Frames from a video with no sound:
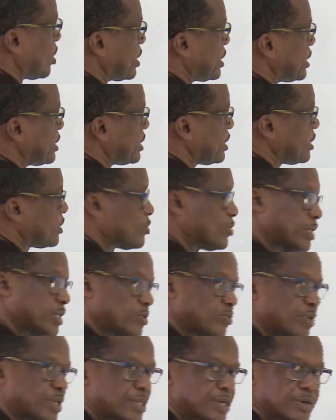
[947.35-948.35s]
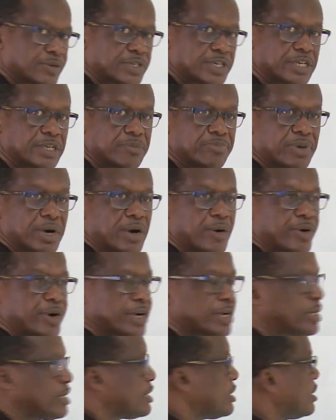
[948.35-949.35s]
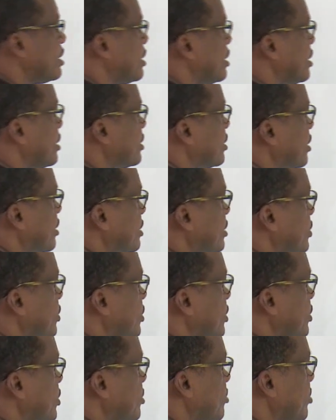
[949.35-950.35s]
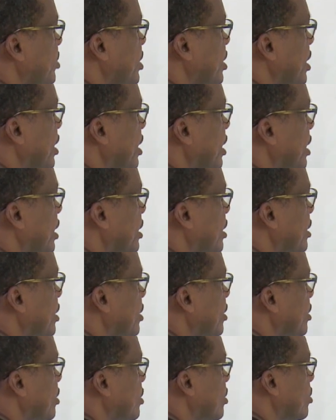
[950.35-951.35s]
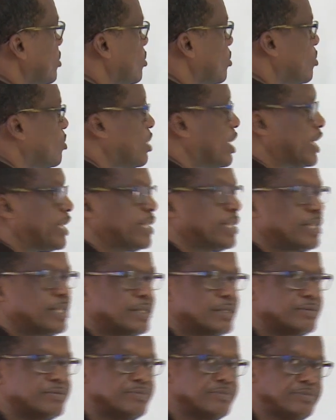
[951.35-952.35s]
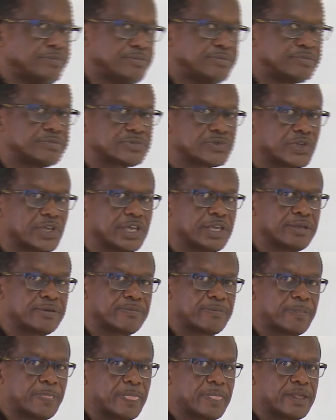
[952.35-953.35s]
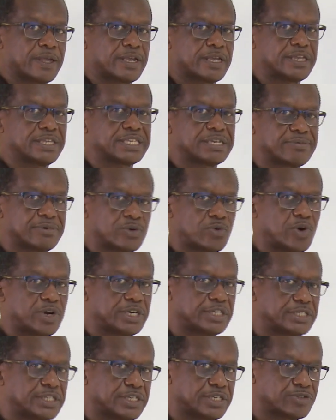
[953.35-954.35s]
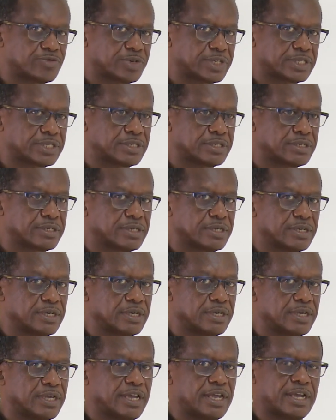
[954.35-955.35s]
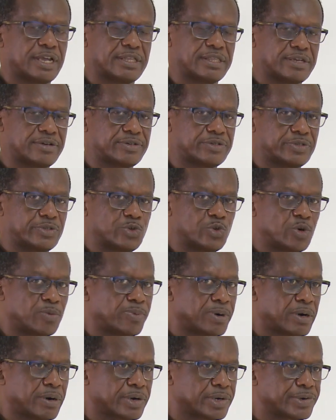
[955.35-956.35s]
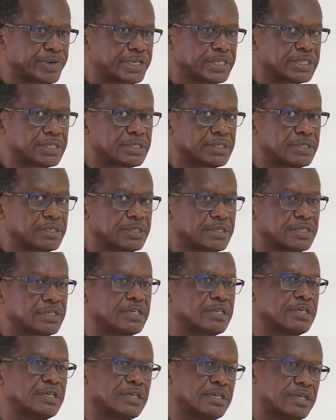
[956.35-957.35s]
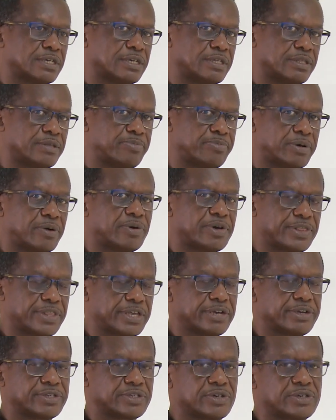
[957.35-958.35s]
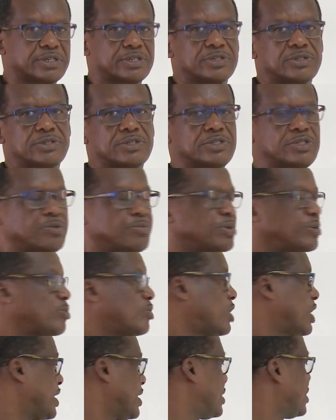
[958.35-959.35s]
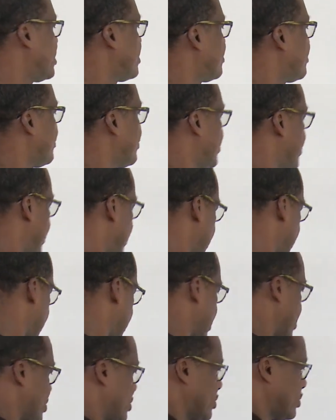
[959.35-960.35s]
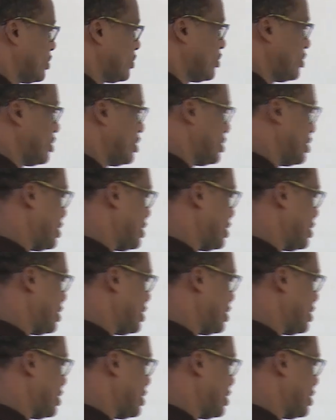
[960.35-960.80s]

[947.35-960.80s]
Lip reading: a quantity is written without any power, it's understood to be a 1. Okay? Anytime a quantity is written and there is no power written, the power there is understood to be 1. So